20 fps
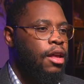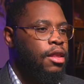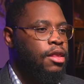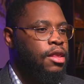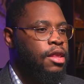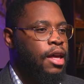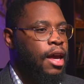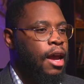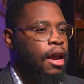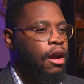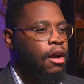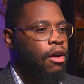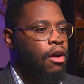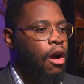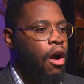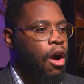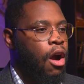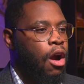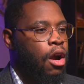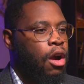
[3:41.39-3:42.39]

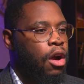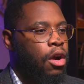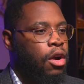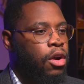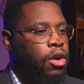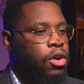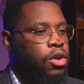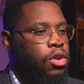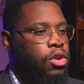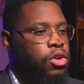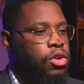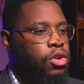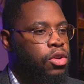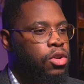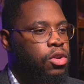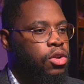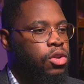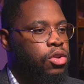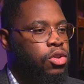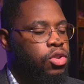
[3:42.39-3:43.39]
there are
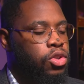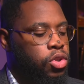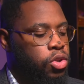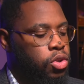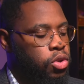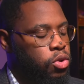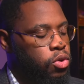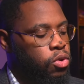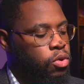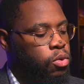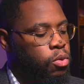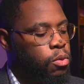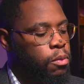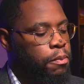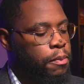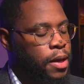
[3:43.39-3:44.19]
2